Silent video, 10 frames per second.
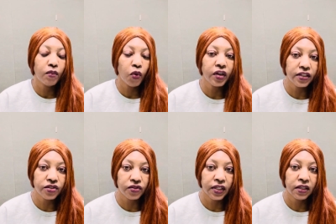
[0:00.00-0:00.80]
work
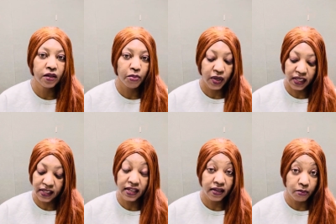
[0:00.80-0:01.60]
history. They're bringing
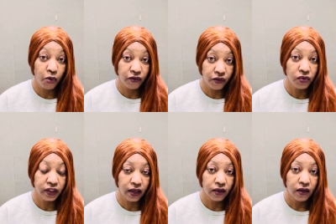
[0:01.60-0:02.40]
it in a portfolio.